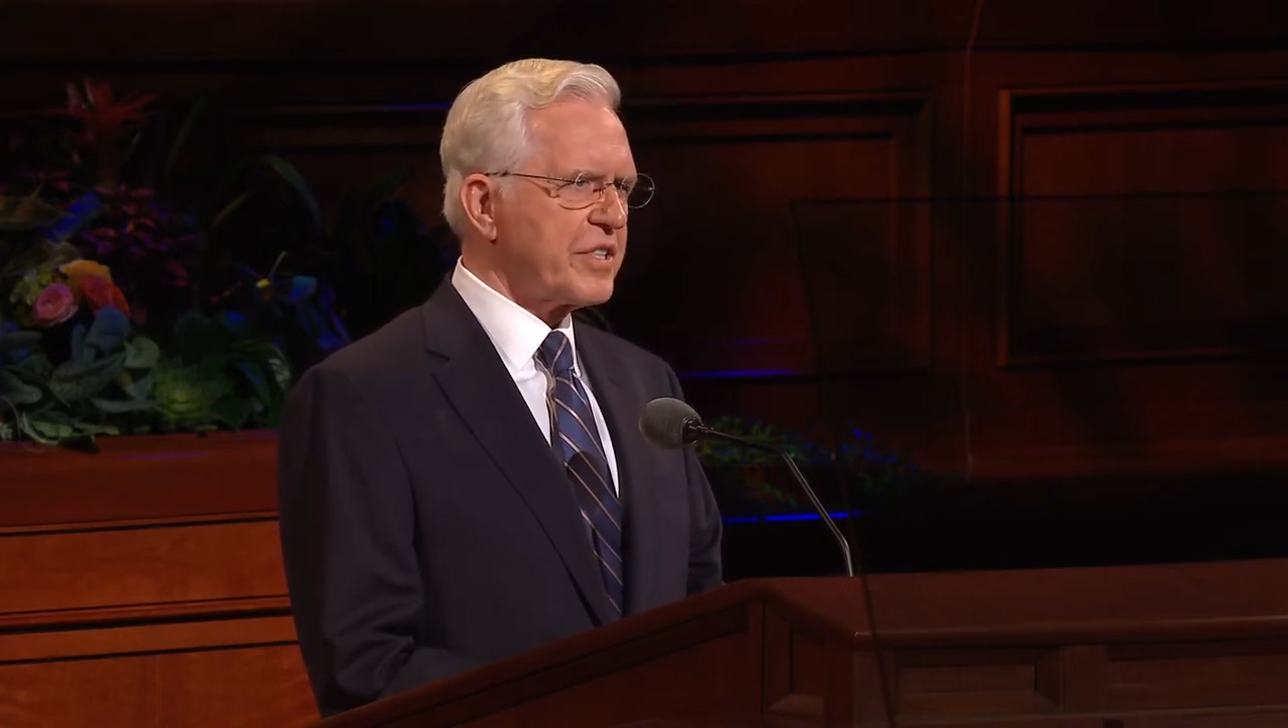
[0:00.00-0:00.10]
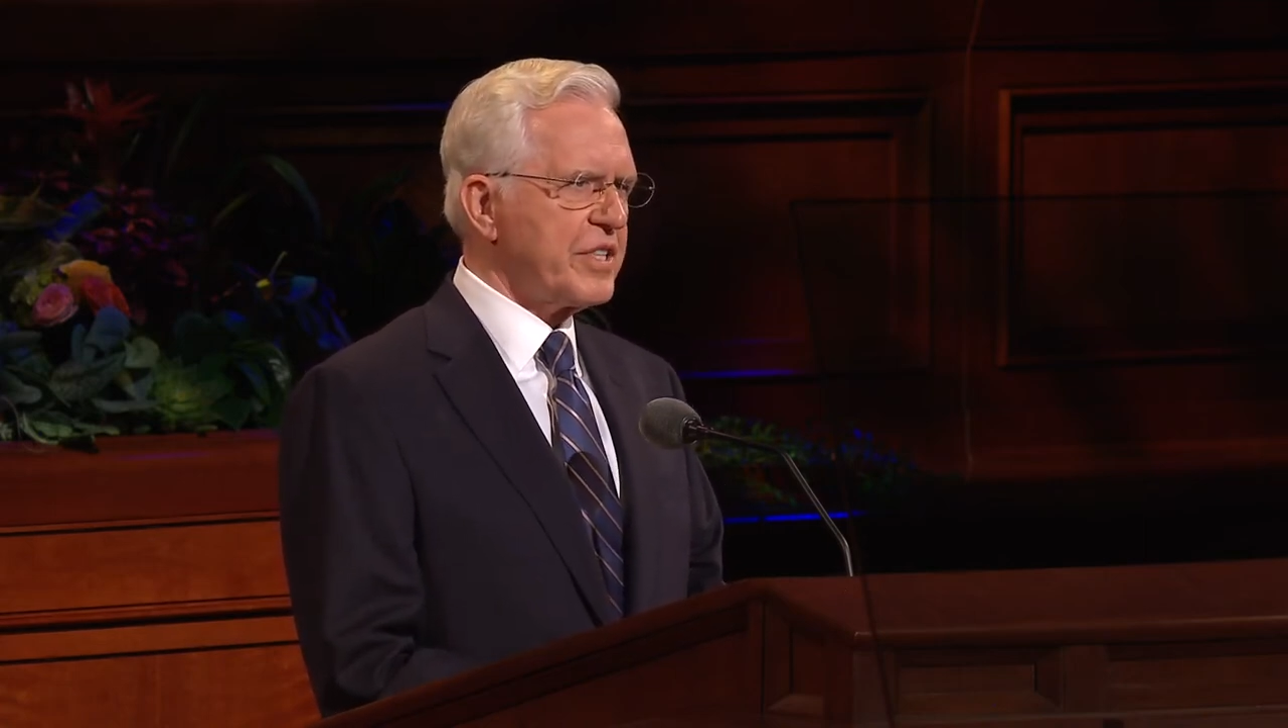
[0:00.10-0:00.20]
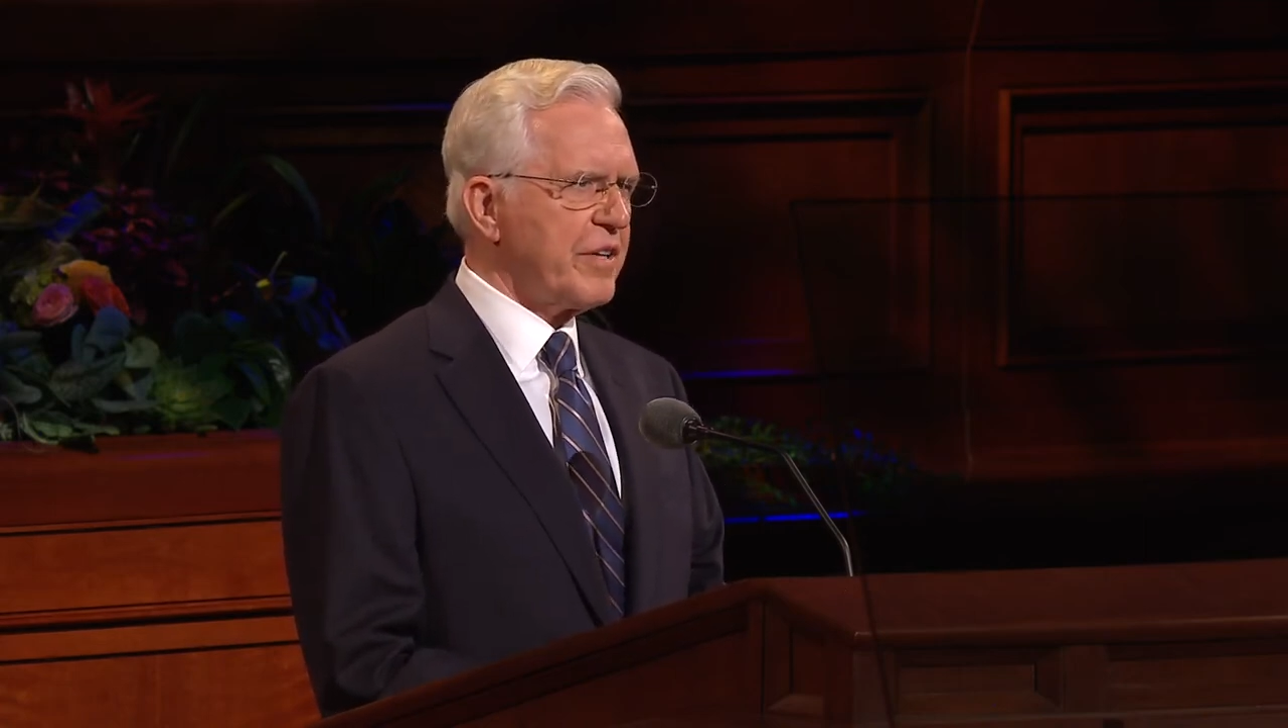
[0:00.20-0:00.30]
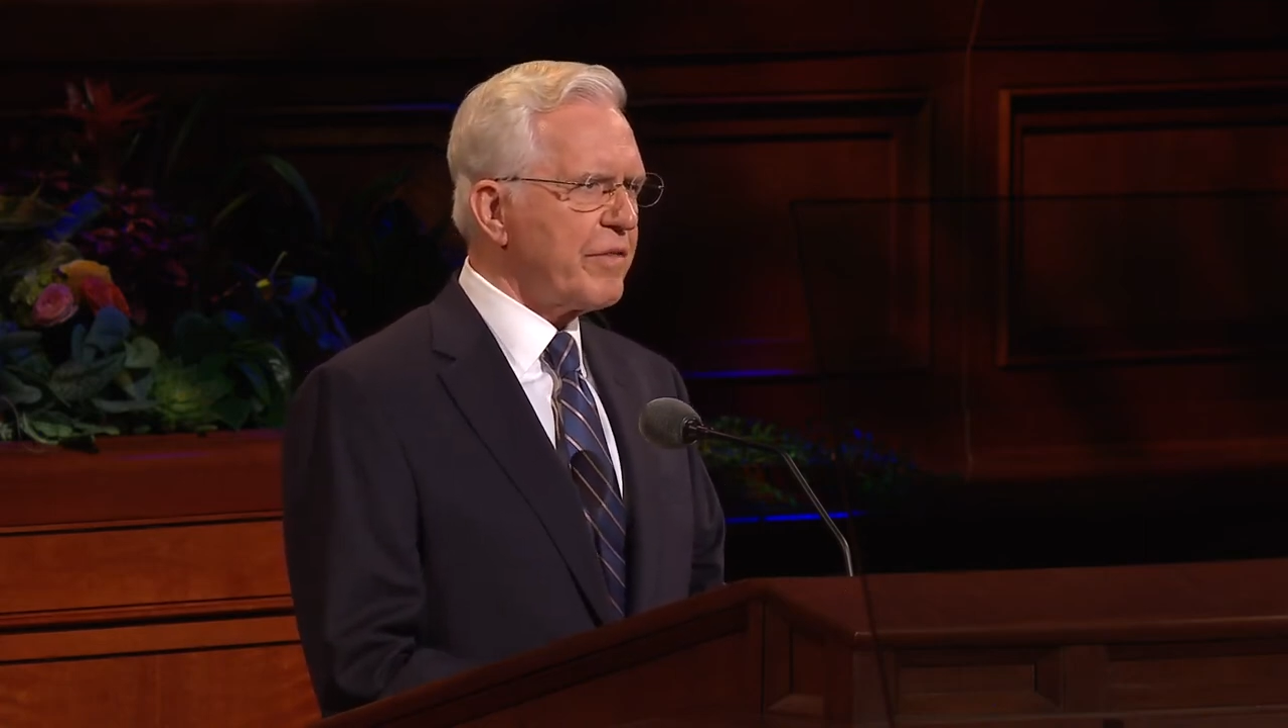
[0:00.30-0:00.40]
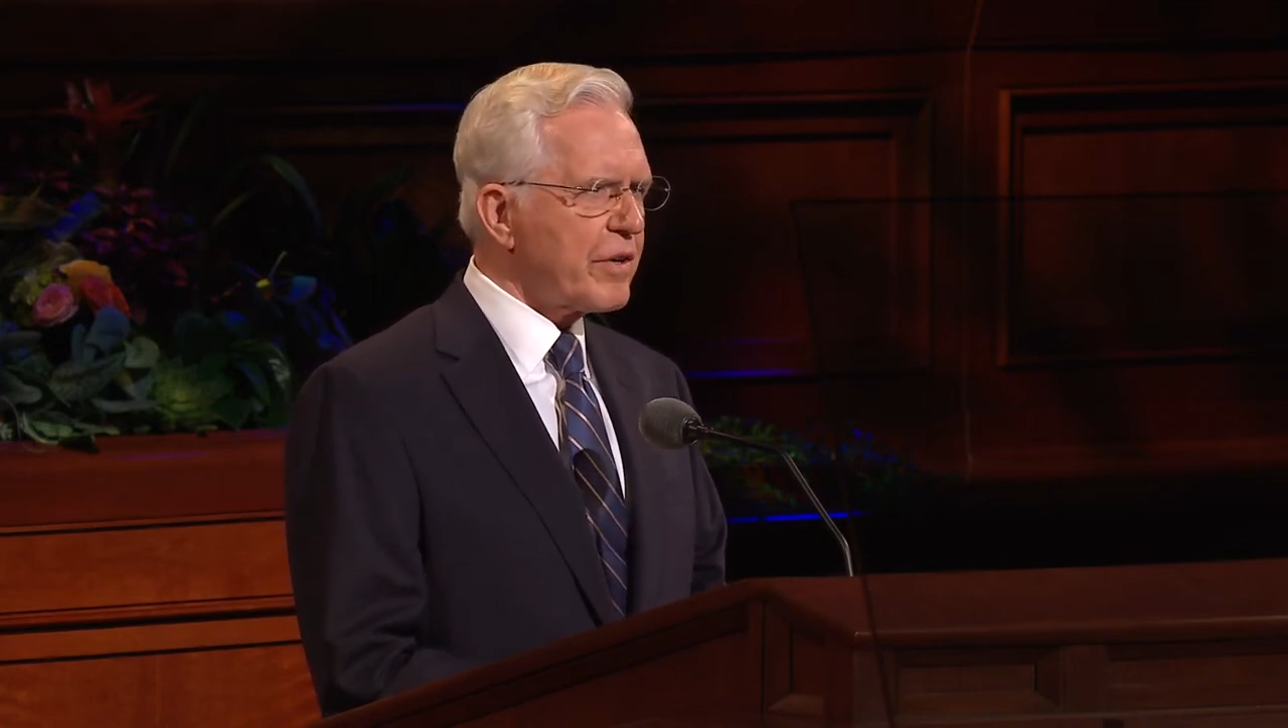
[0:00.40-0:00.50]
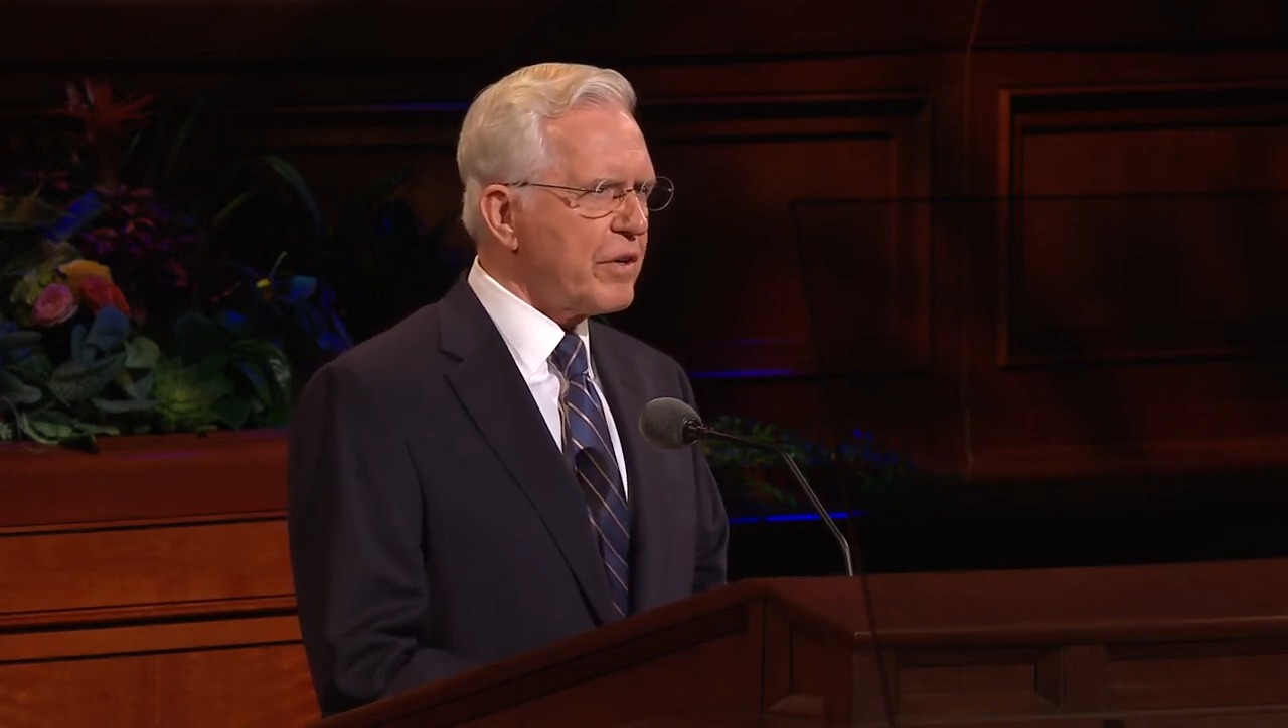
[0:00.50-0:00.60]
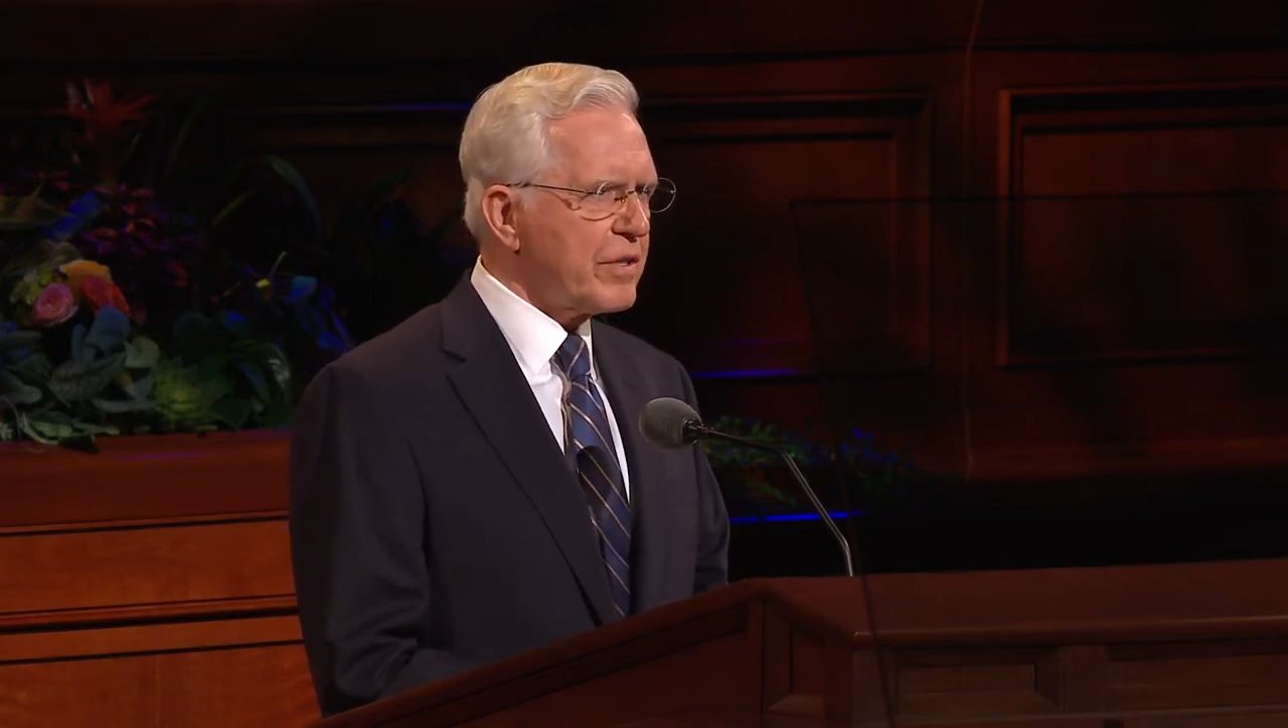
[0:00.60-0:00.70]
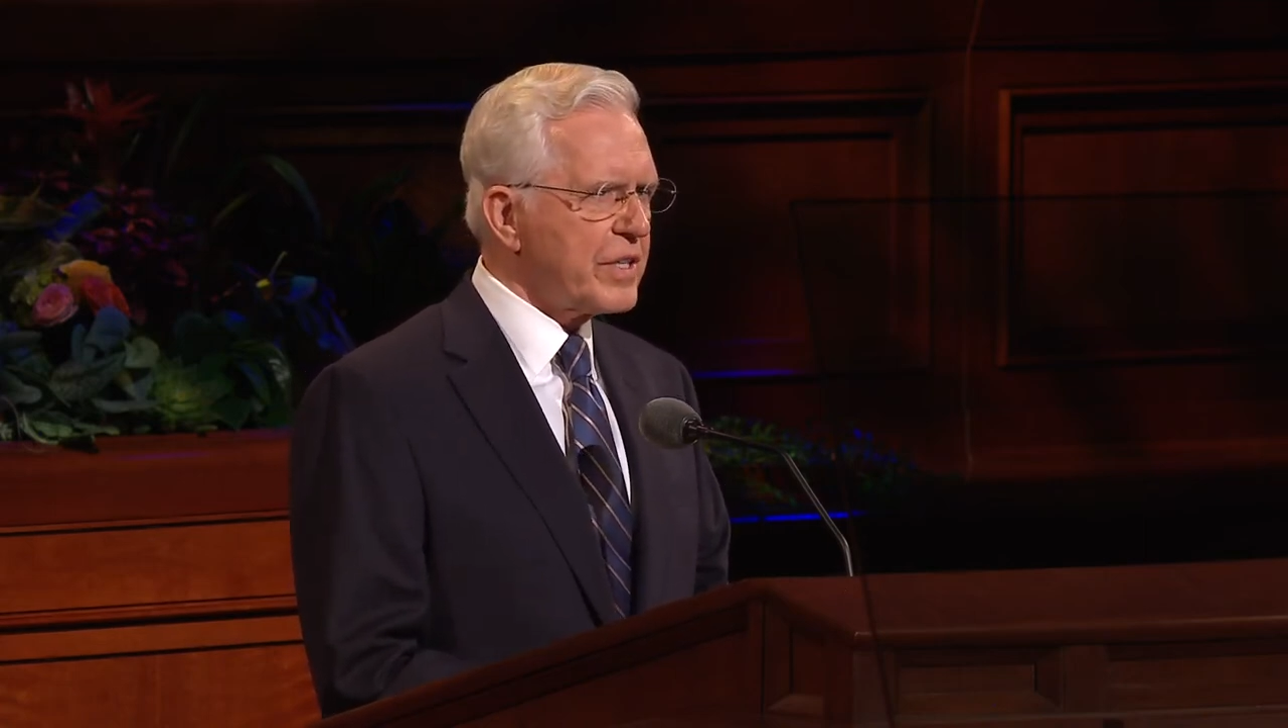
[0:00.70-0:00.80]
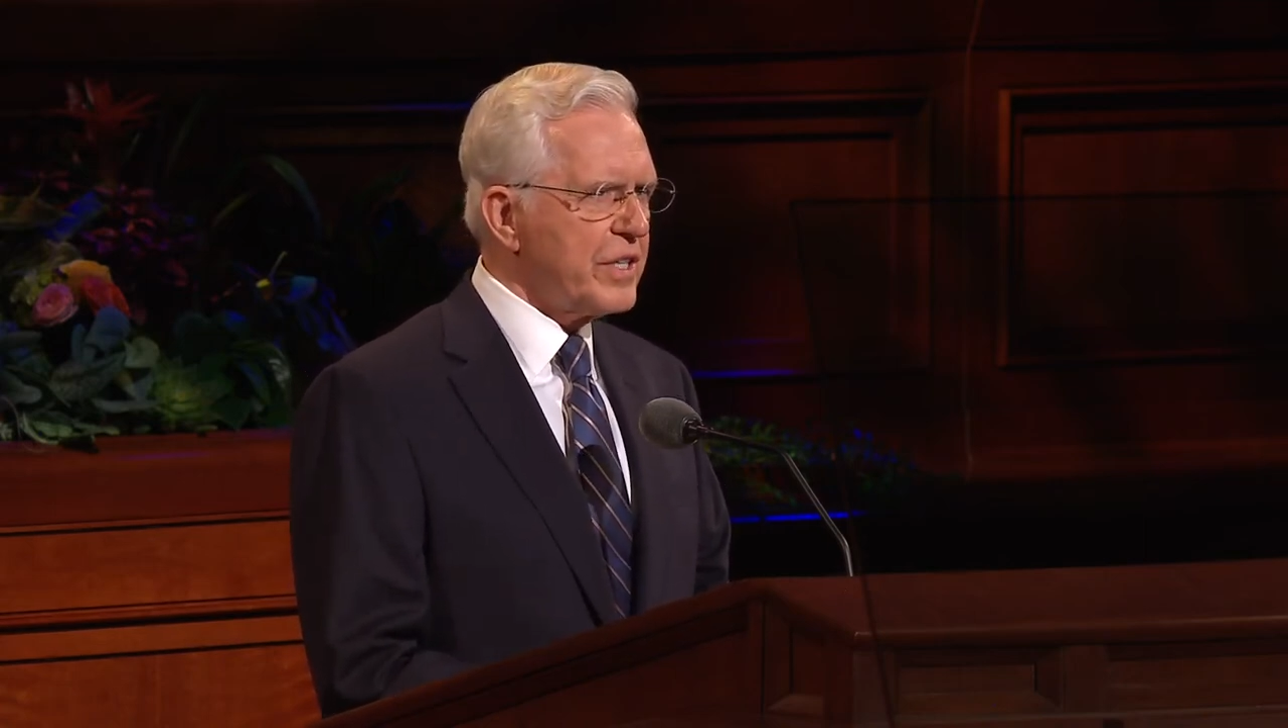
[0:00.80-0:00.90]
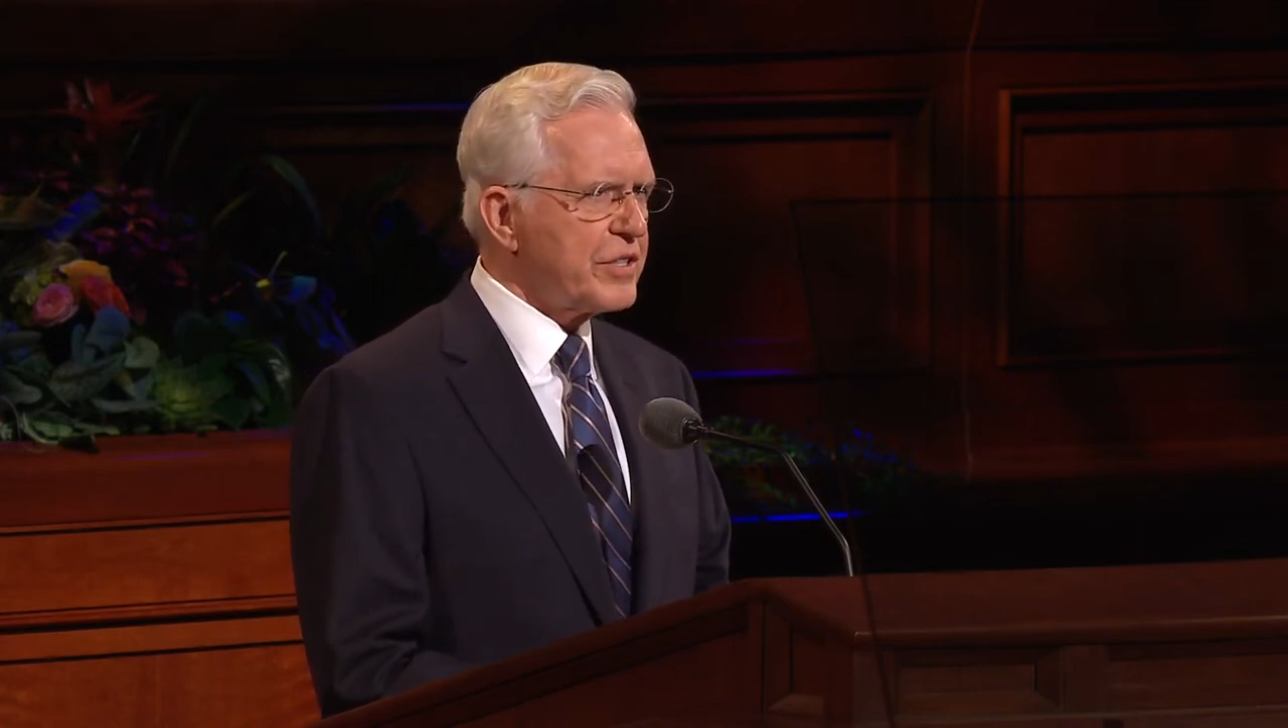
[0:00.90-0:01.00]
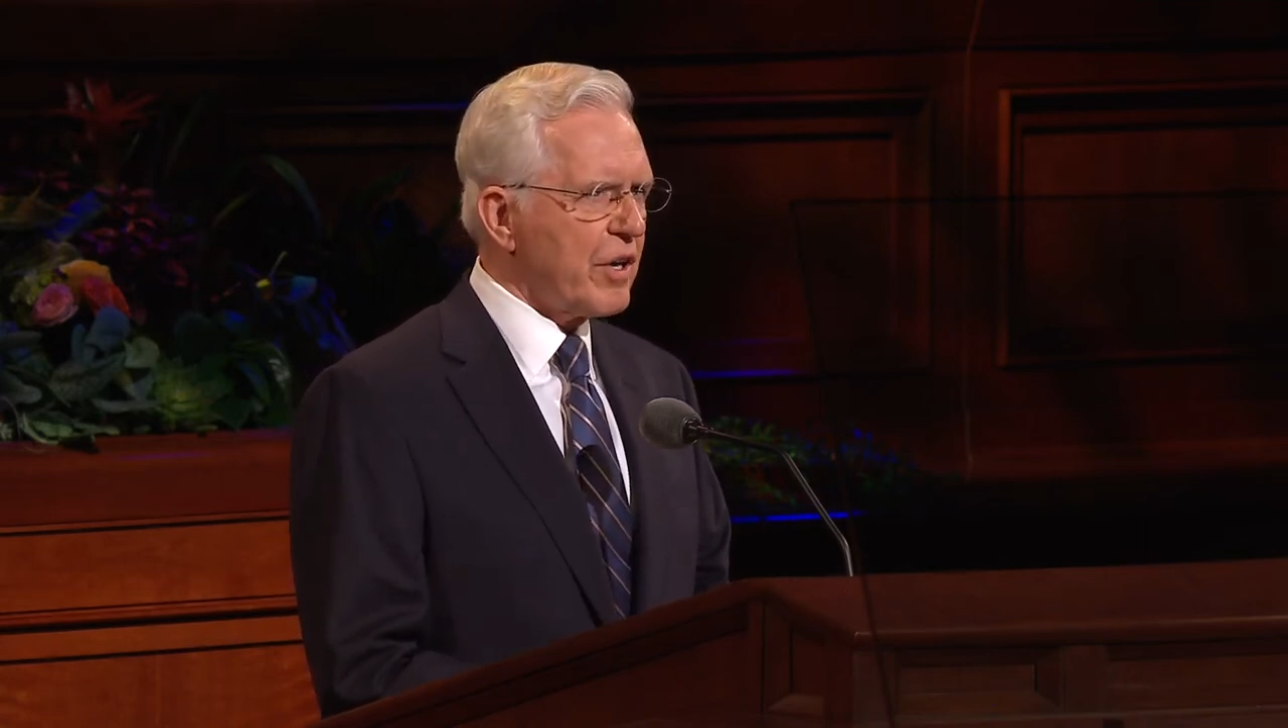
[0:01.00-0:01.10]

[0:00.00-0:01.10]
difficulties